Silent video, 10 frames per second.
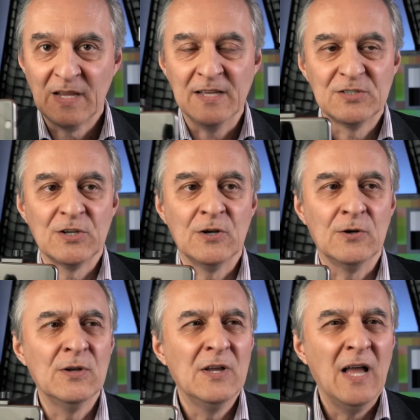And
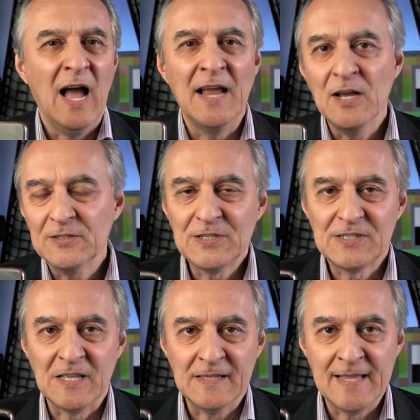so I noticed
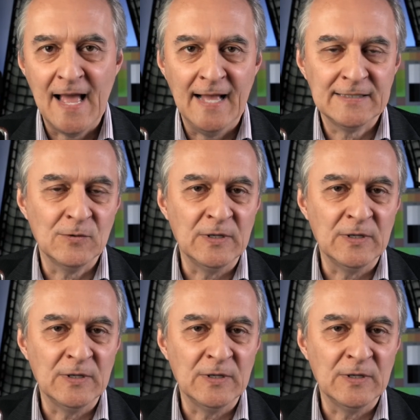that